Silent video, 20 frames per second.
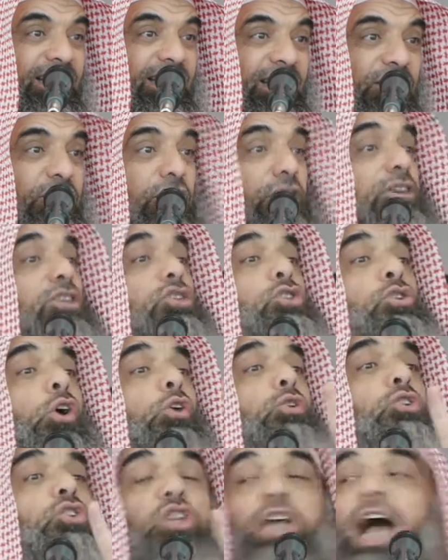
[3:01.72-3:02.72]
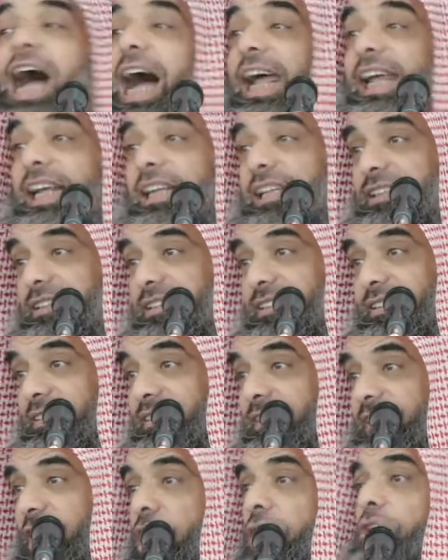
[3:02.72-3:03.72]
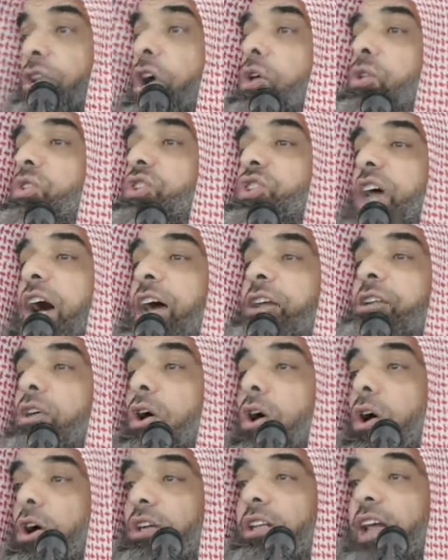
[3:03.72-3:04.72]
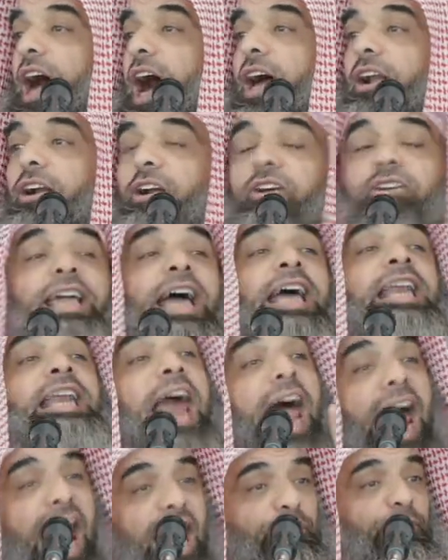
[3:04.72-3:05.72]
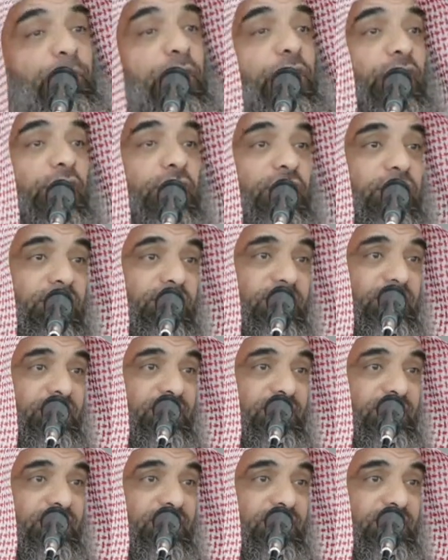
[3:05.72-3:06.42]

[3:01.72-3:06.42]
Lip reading: there is no child, no son or daughter can ever